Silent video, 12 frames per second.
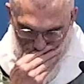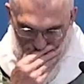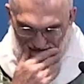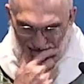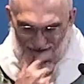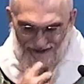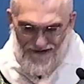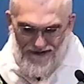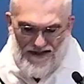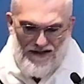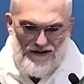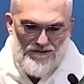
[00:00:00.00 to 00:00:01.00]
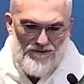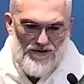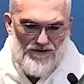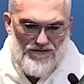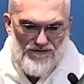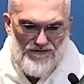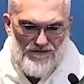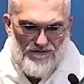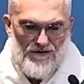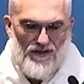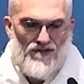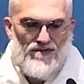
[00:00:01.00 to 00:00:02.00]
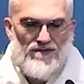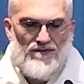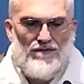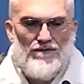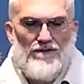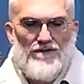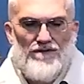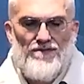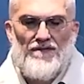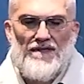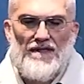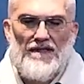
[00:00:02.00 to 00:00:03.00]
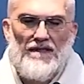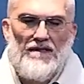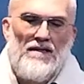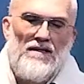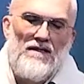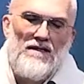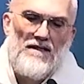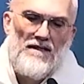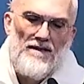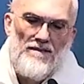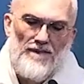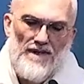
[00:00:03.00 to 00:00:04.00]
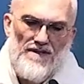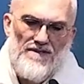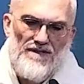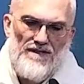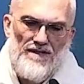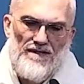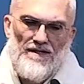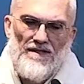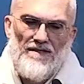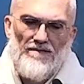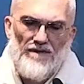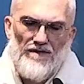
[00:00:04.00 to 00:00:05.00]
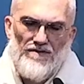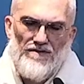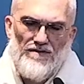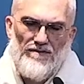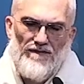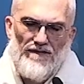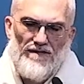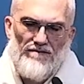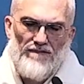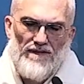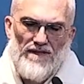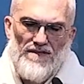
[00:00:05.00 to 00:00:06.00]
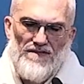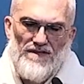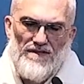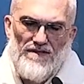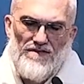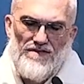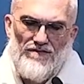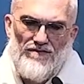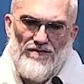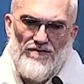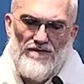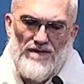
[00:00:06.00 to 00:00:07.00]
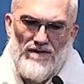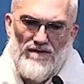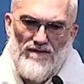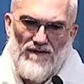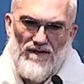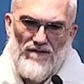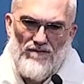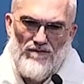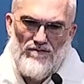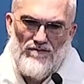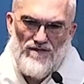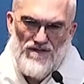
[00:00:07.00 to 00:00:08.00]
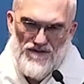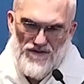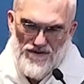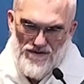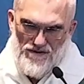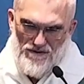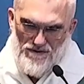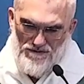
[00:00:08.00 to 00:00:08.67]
Amen. Hail Mary, full of grace, the Lord is with thee. Blessed art thou amongst women, and blessed is the fruit of thy womb, Jesus.